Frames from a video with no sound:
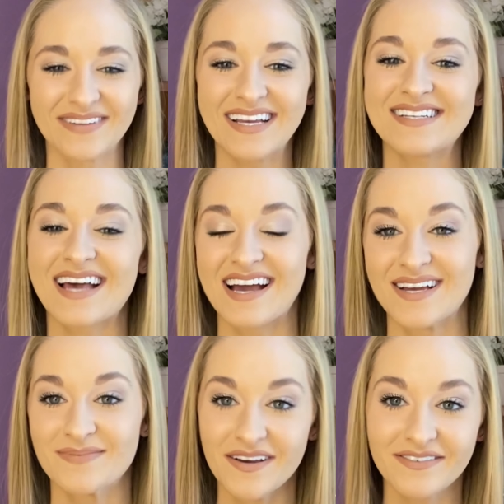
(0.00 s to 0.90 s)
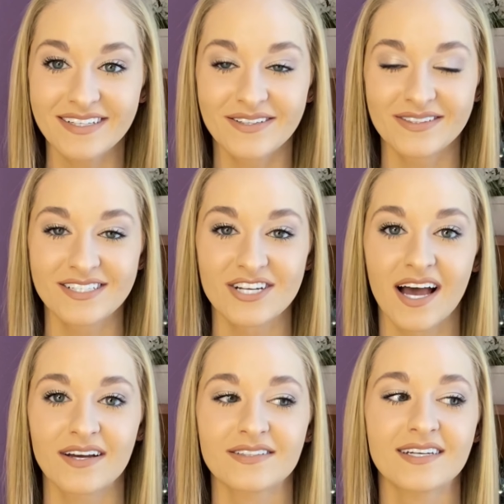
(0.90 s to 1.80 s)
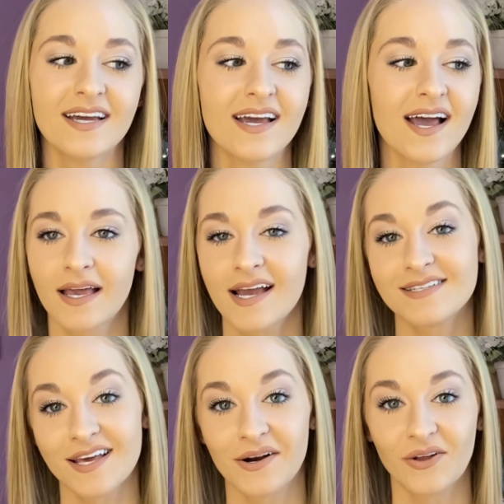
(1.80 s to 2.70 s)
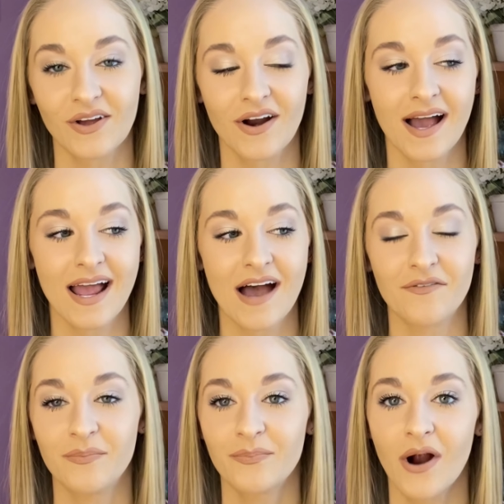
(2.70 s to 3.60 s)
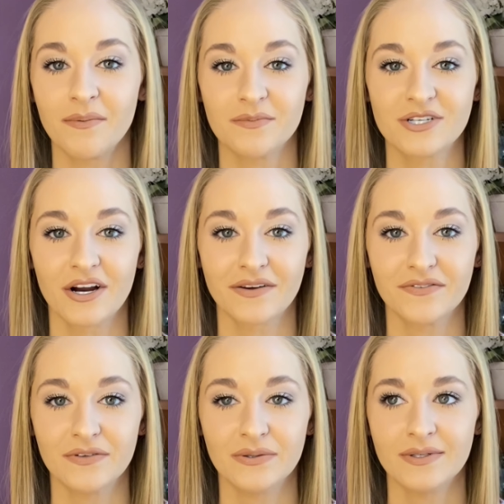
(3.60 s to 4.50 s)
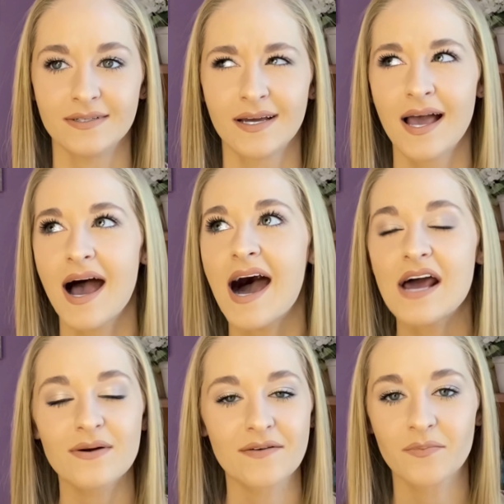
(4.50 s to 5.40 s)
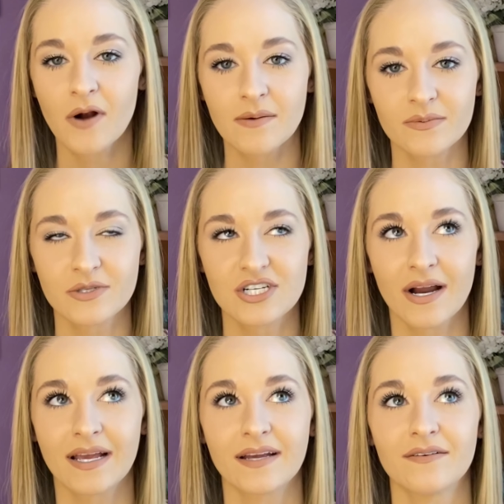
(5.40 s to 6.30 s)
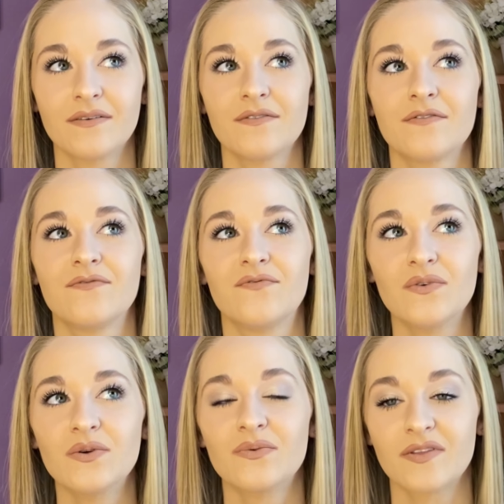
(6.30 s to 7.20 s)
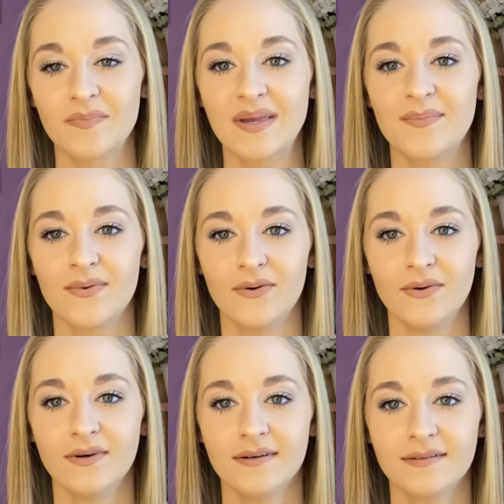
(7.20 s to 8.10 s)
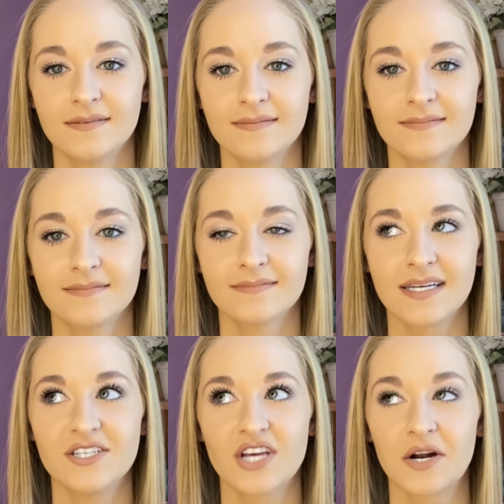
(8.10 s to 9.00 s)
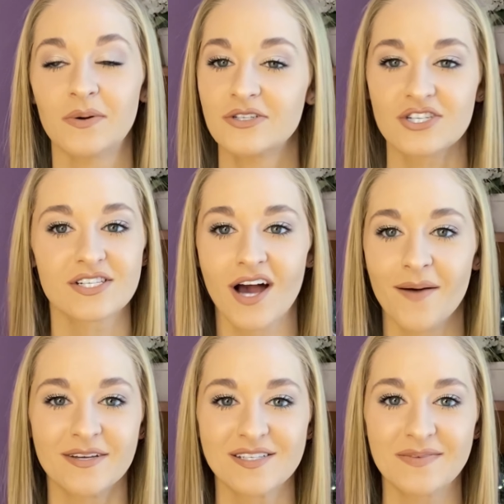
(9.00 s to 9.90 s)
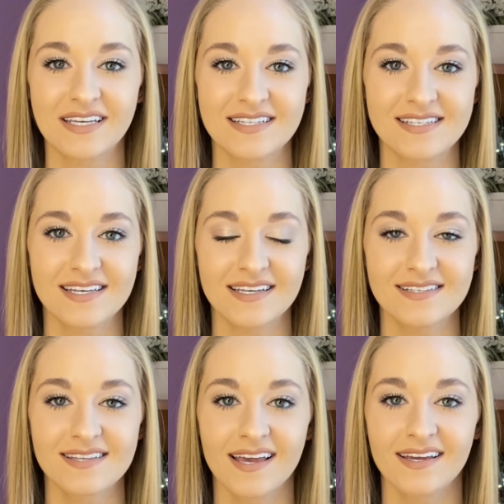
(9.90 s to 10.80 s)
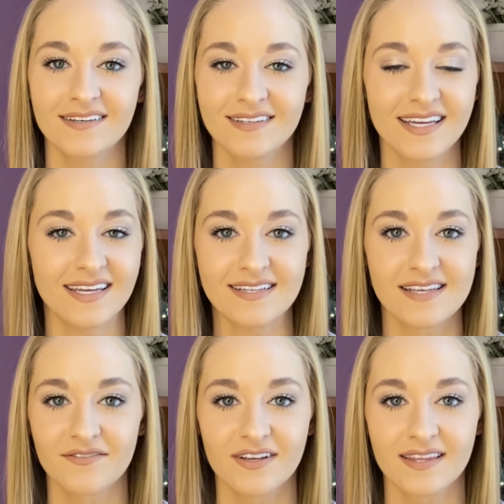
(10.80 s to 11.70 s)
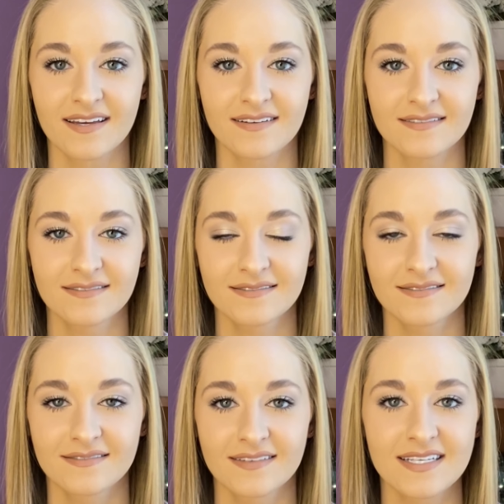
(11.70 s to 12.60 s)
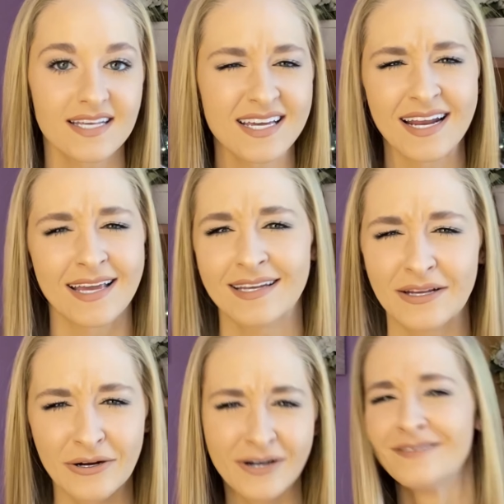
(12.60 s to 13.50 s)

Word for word: because I am definitely an only child. Like I said earlier, I have a problem sharing food. I don't have a problem sharing food with people in general, just Thomas, because he's like, he eats everything. He's like an eater.